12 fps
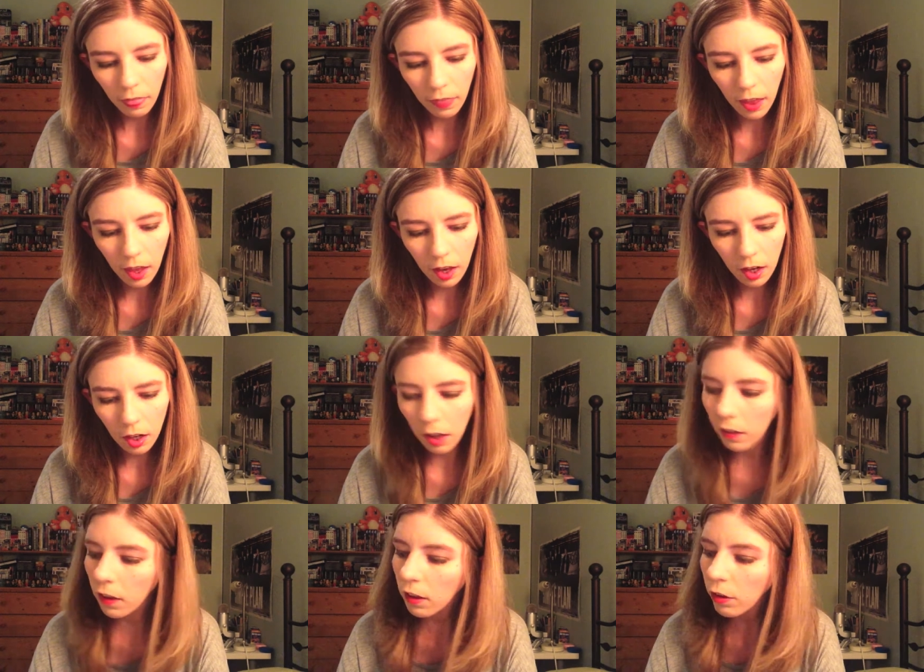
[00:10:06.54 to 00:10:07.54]

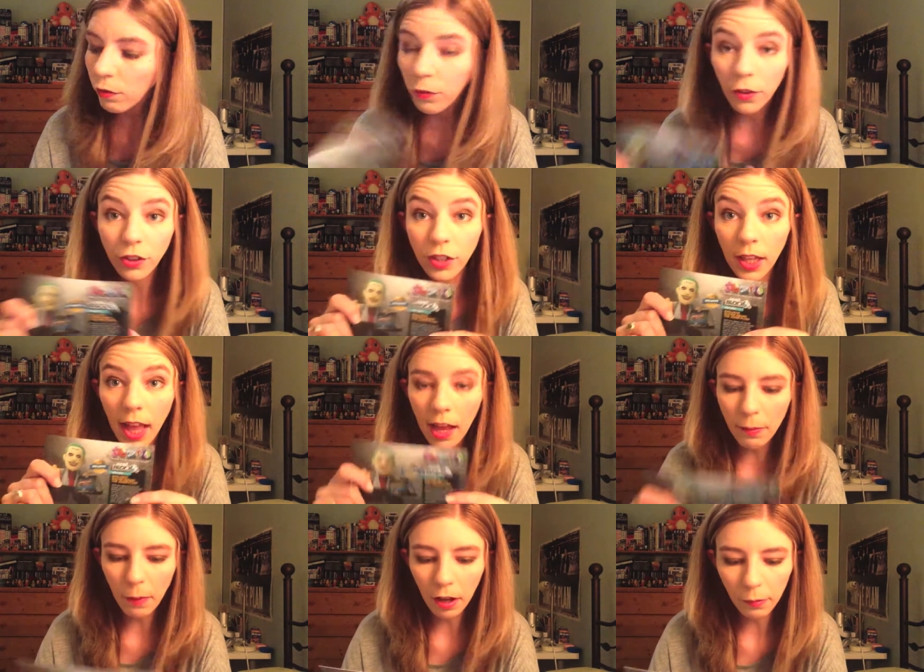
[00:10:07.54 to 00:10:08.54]
Then, this is for
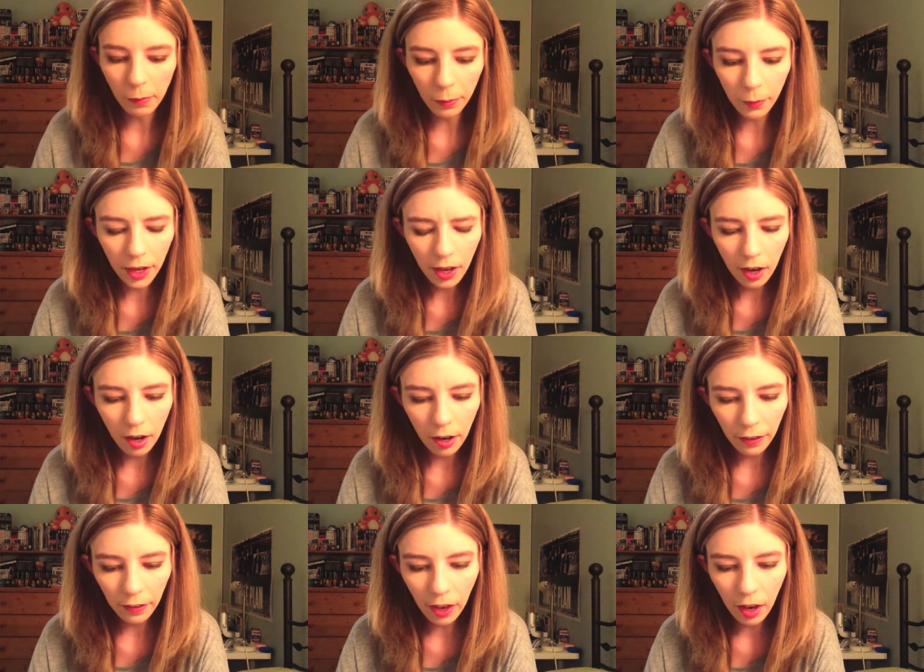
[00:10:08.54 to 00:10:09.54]
July's box, by the way.
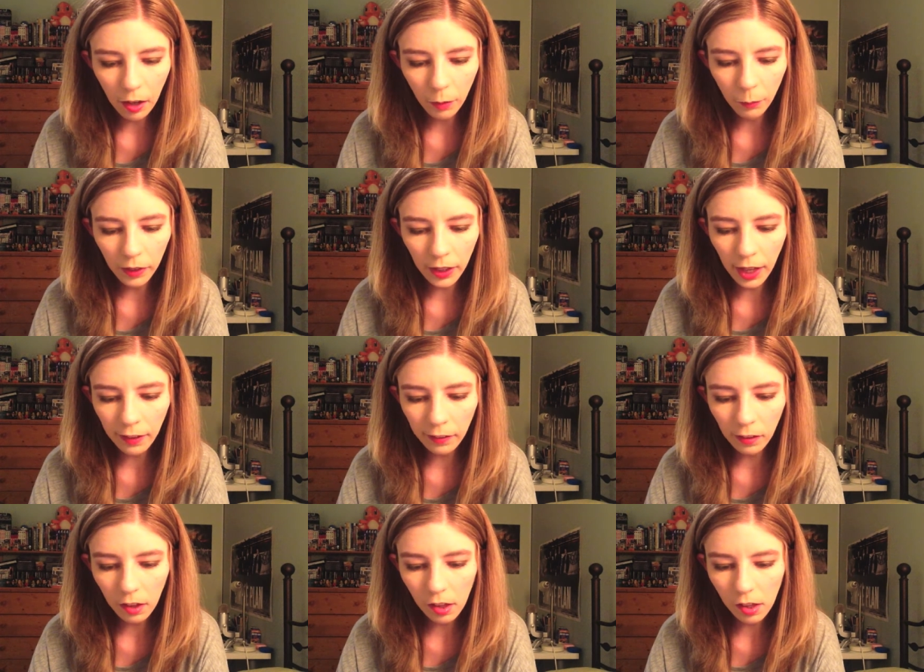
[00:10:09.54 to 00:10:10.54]
Then we get
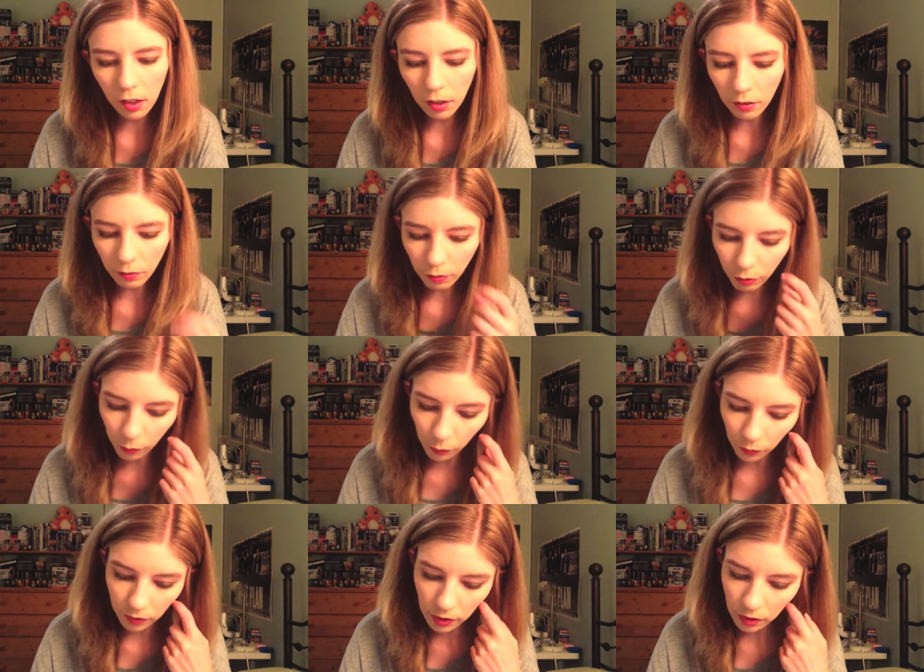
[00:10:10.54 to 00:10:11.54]
the this
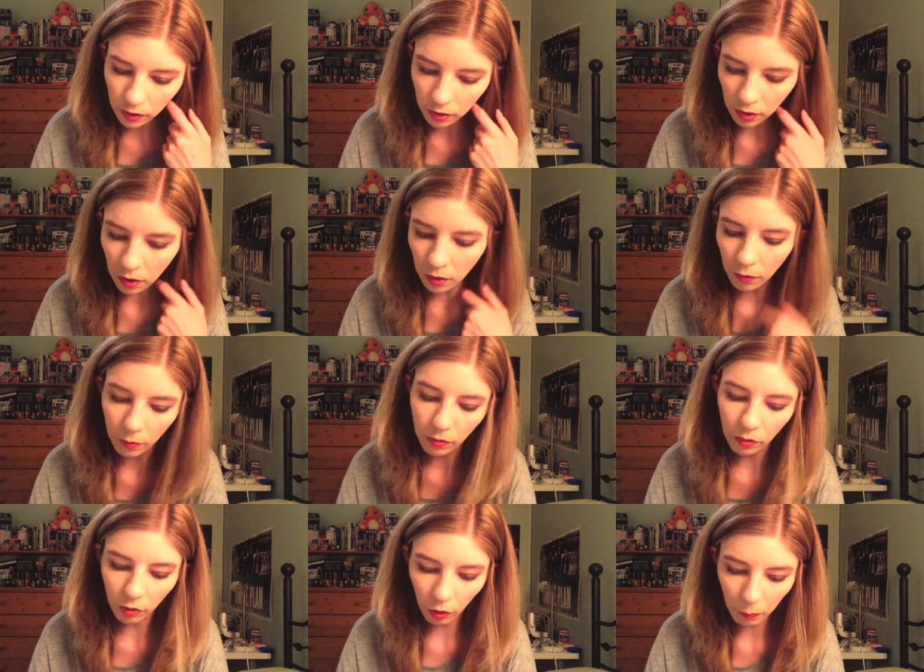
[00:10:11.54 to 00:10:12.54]
little t-shirt,
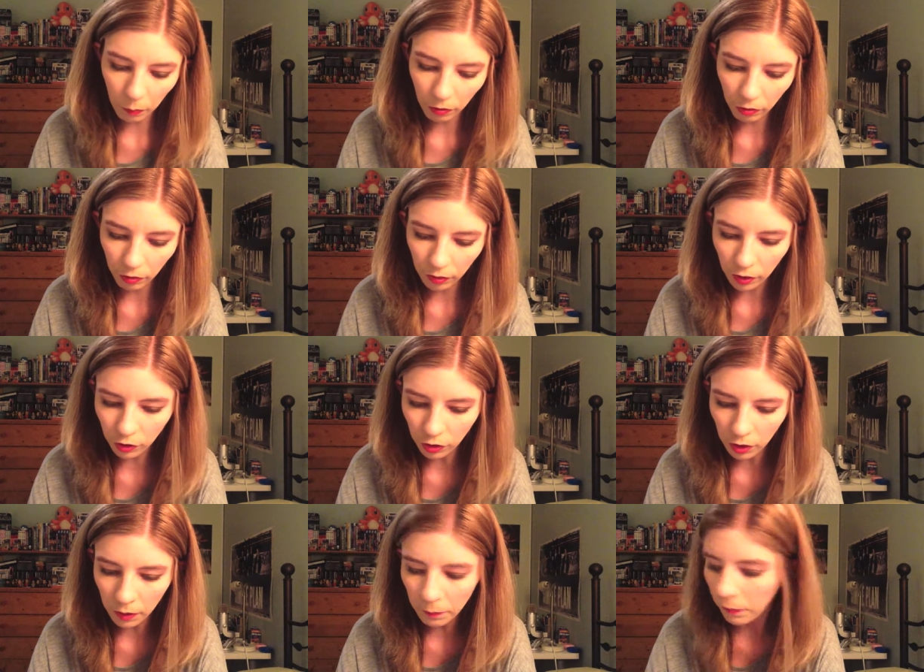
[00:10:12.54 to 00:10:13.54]
Ghostbusters
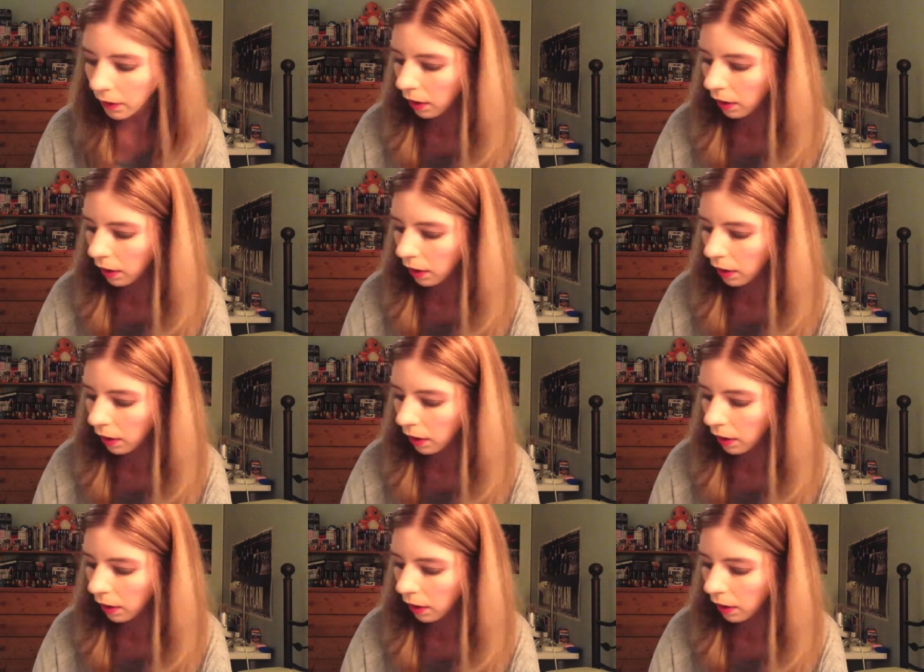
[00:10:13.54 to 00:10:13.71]
t-shirt.